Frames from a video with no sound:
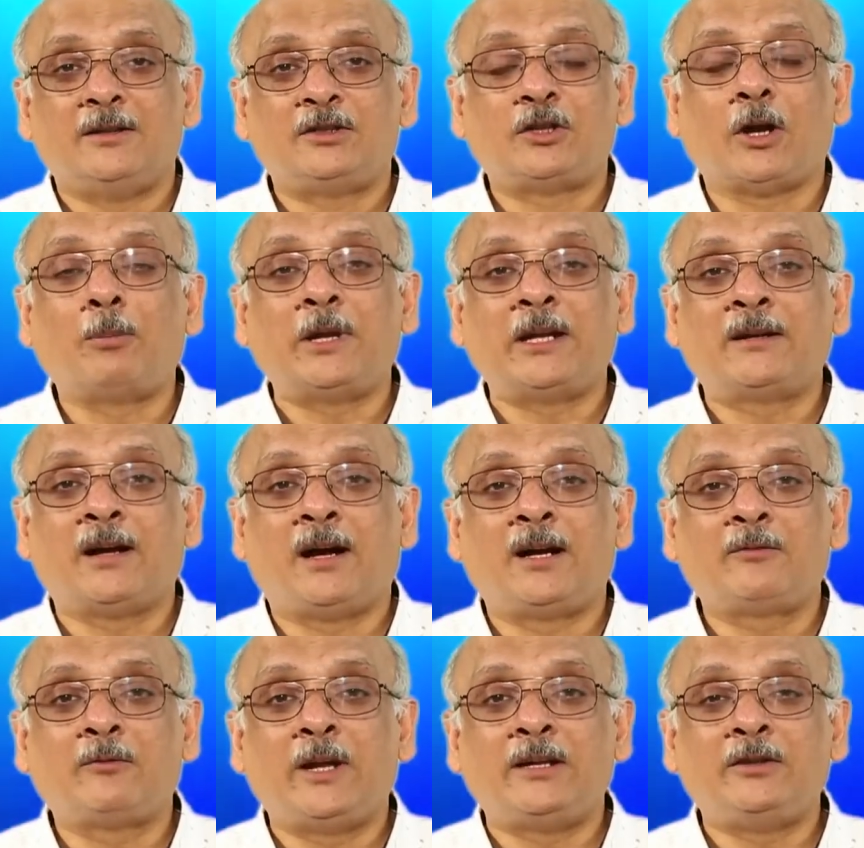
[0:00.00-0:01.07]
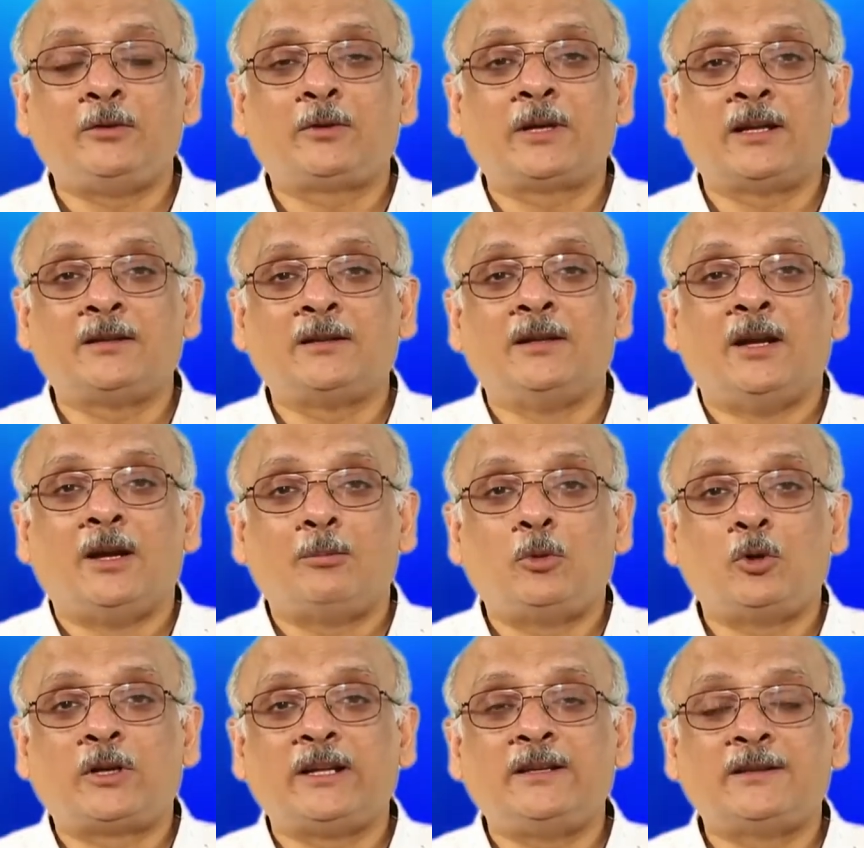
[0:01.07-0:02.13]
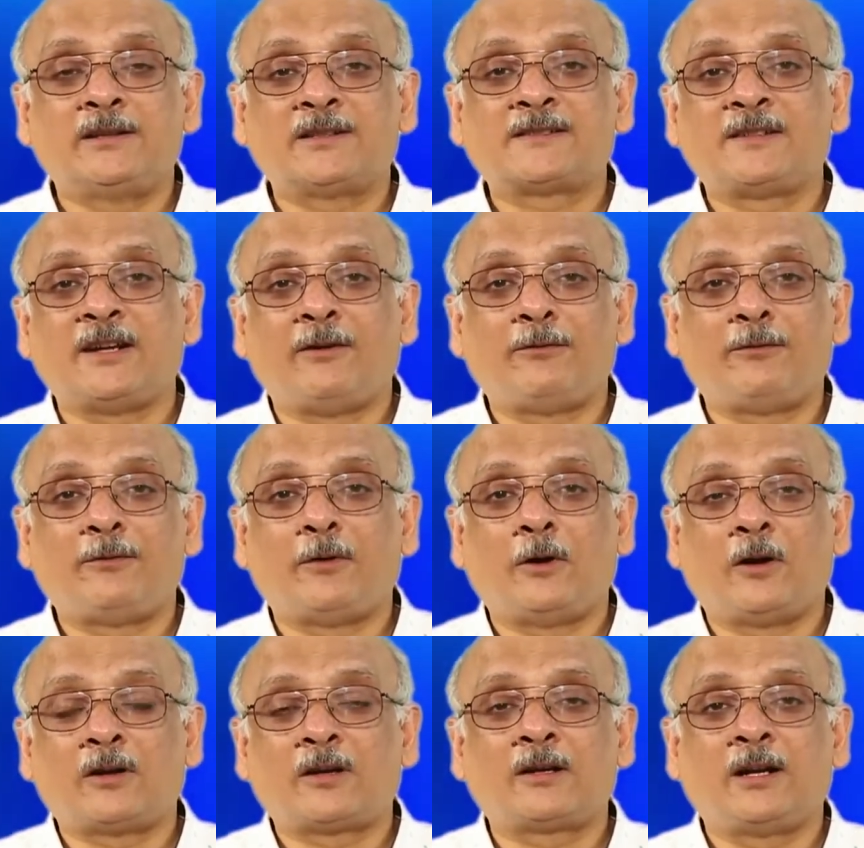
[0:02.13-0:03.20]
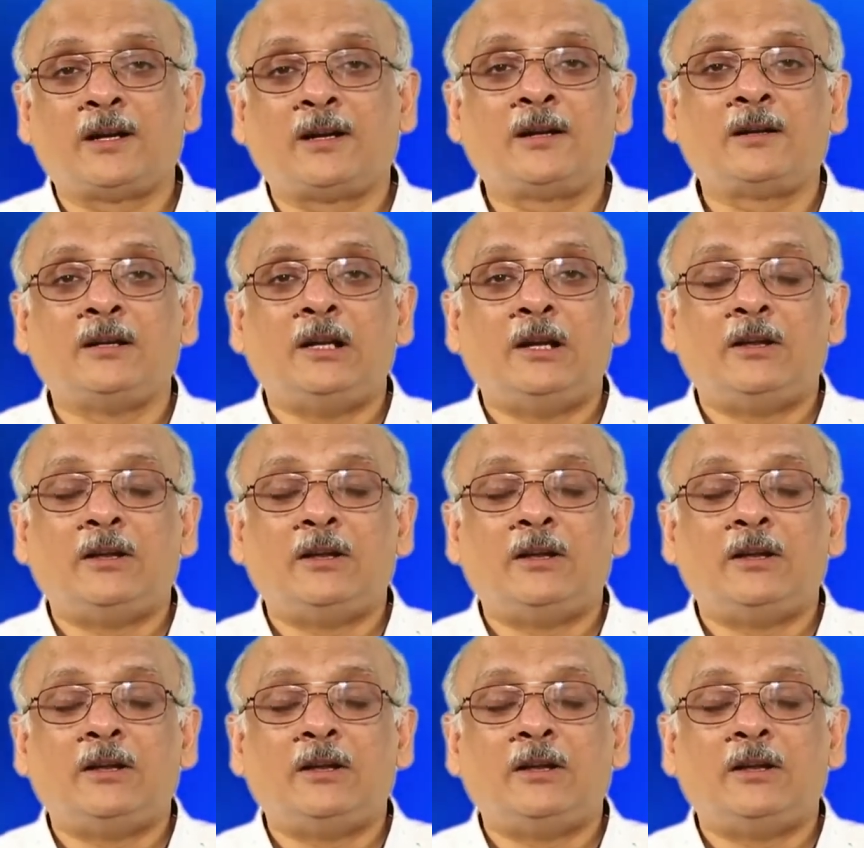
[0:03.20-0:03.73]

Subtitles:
Shopping cart, where you can put in the stuff for